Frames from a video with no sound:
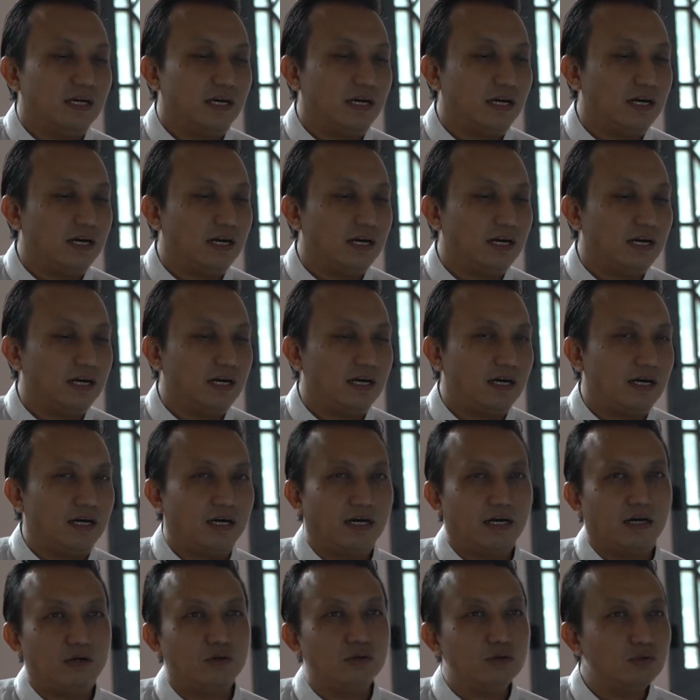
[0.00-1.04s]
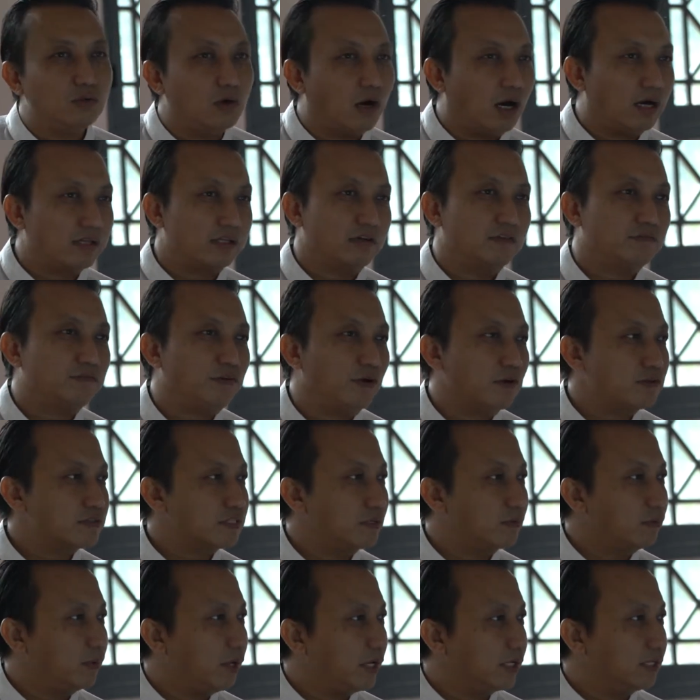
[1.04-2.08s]
who are the folks
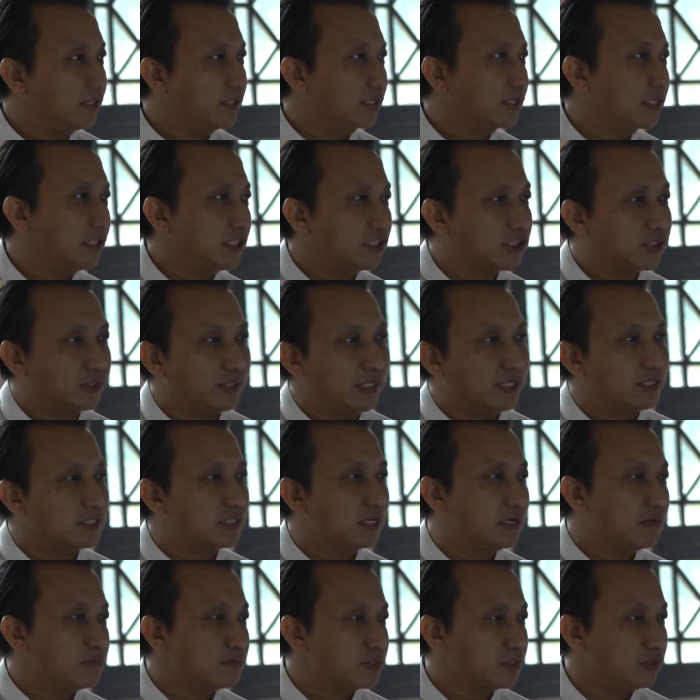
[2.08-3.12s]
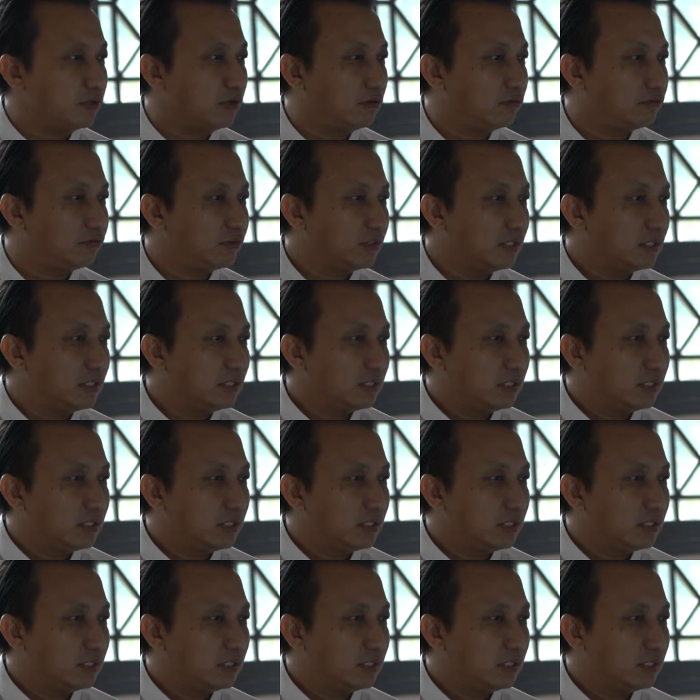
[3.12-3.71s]
that are running the country in terms of